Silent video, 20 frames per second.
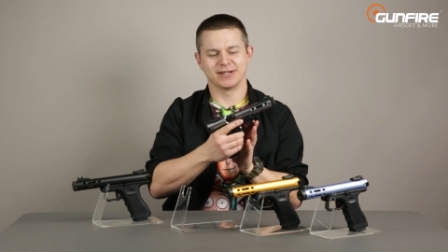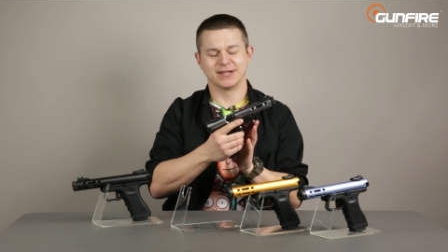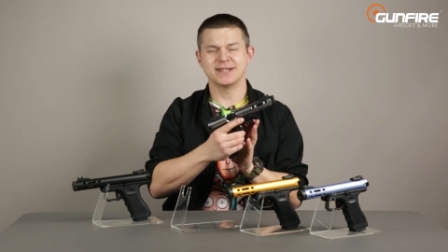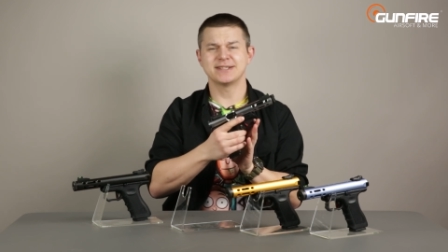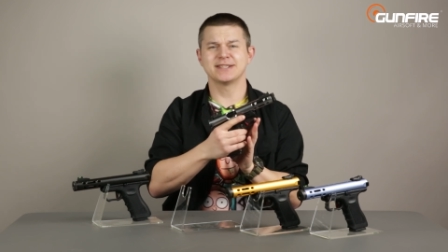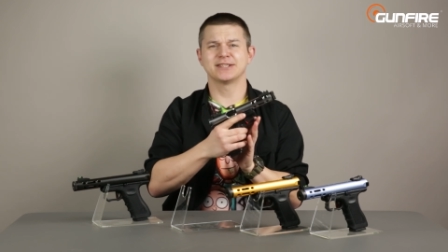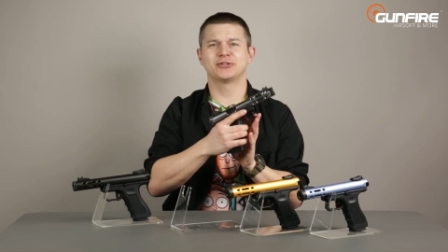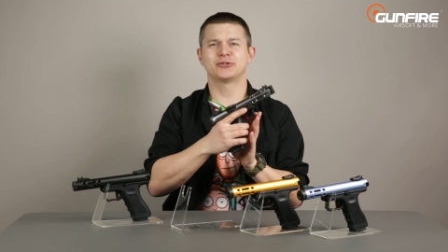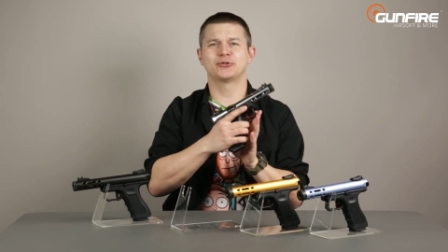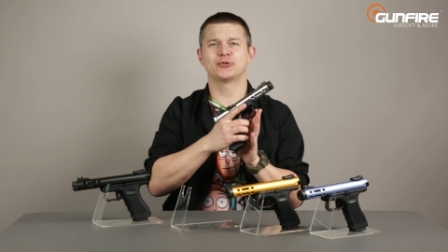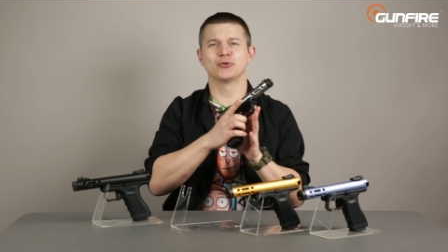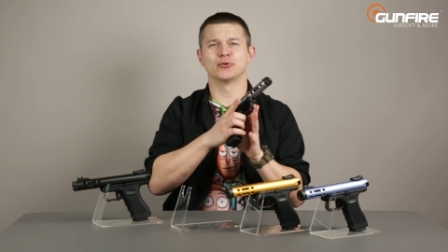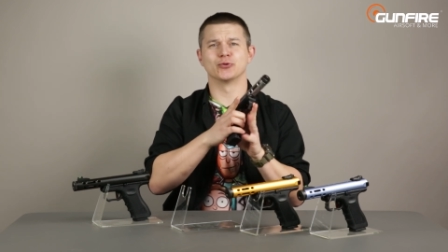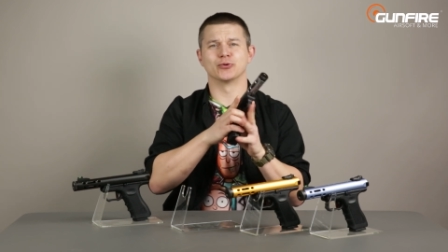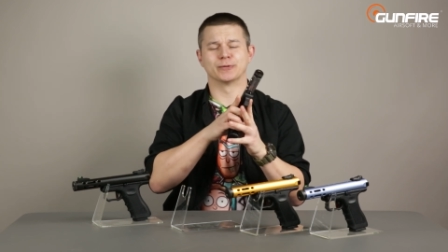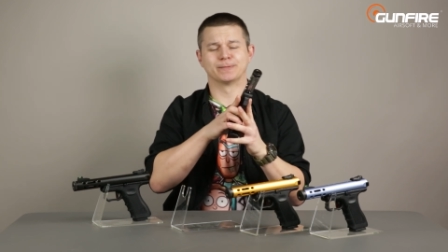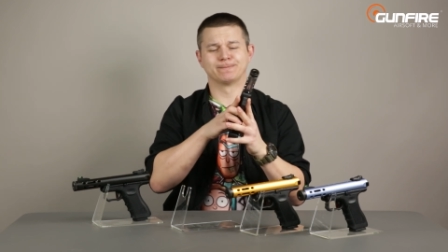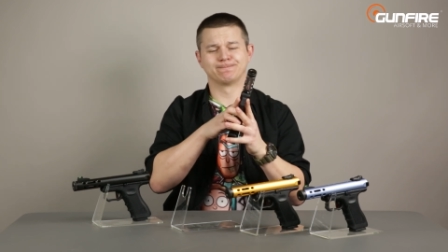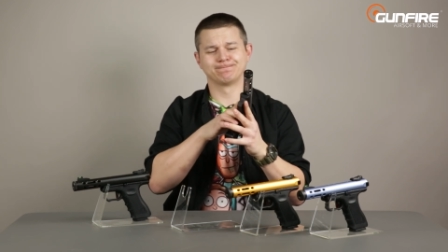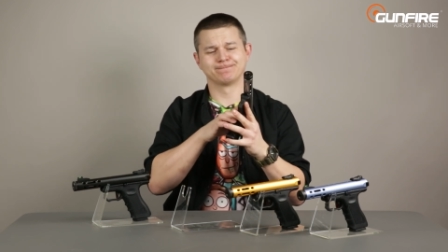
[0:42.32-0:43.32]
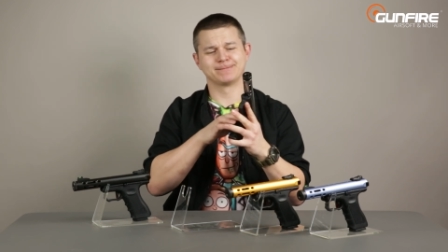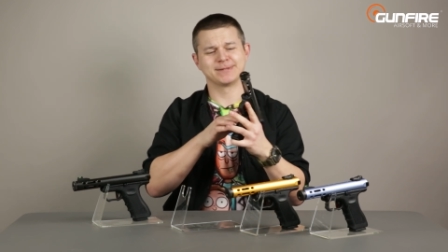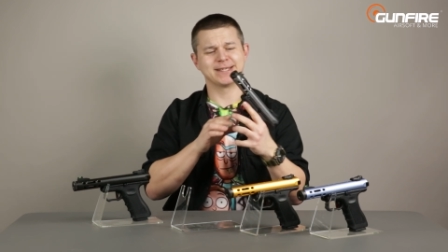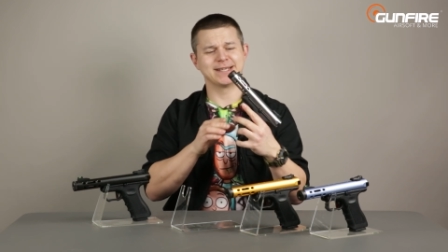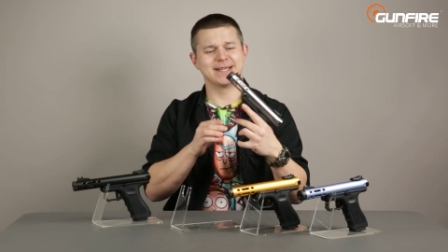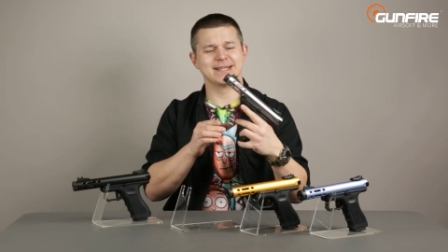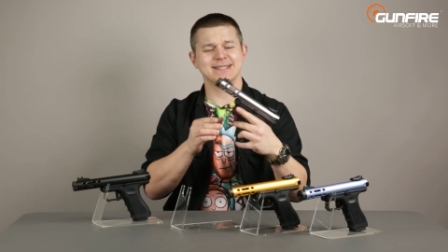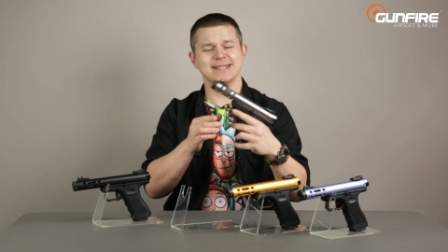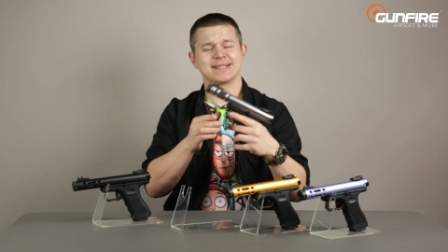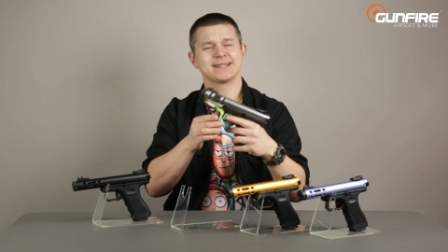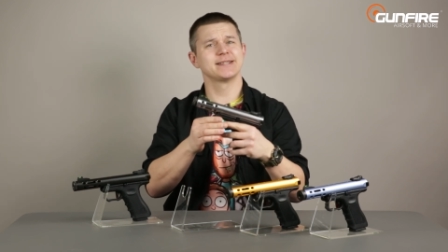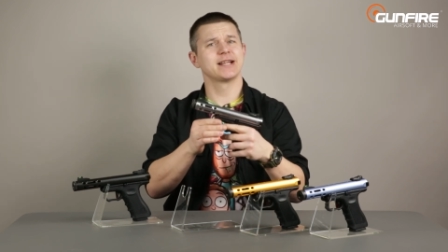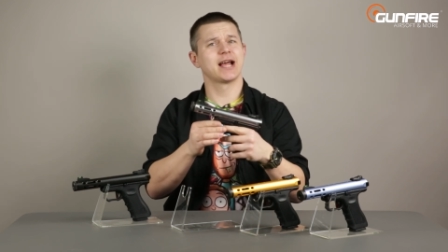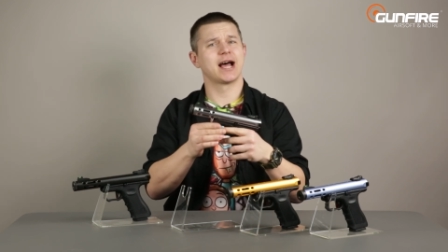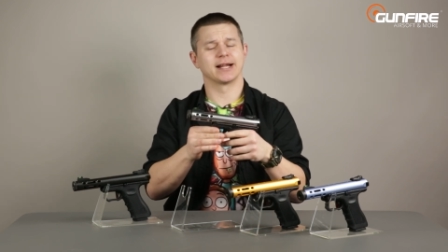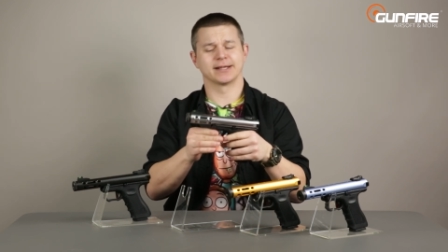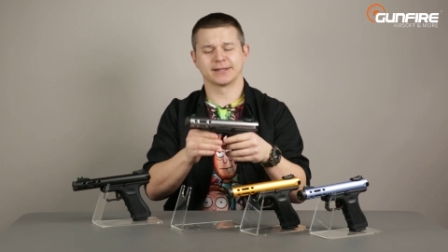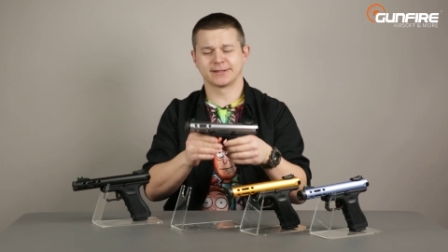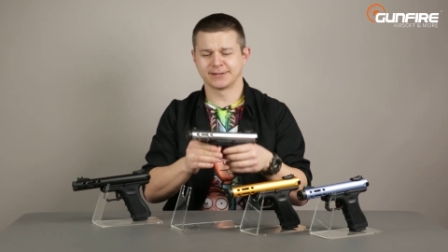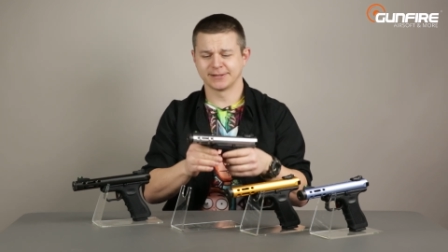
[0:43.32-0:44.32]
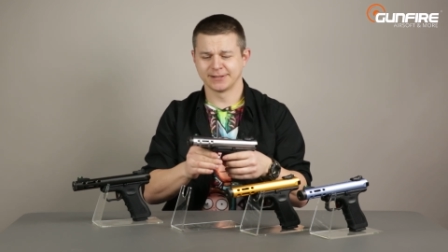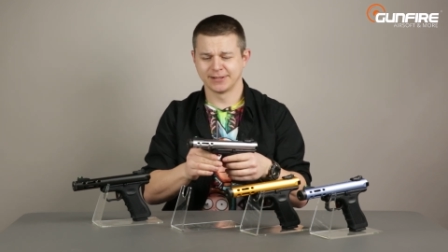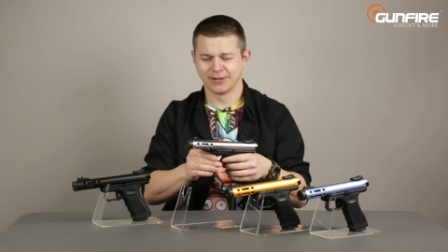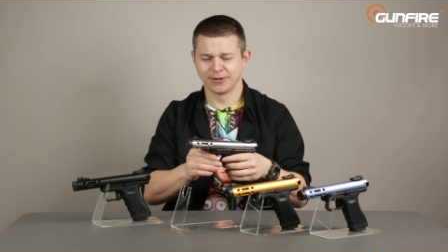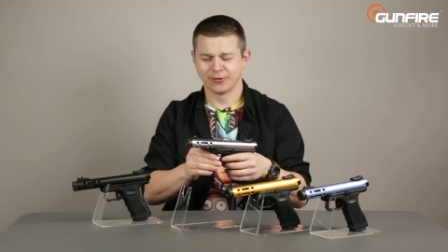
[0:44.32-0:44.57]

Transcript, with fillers: Is it true? Is it not?